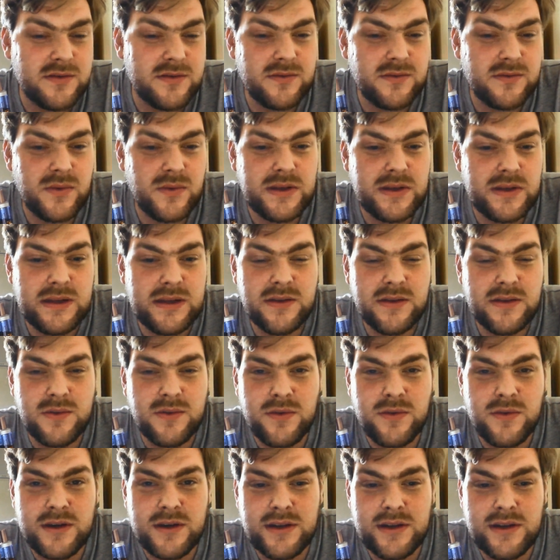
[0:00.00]
we didn't
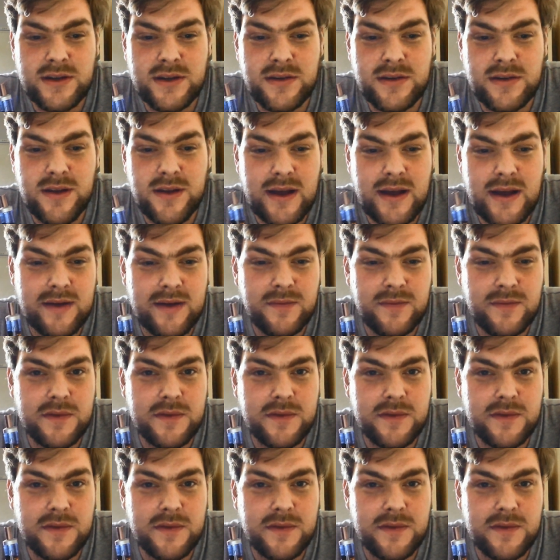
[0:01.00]
already have with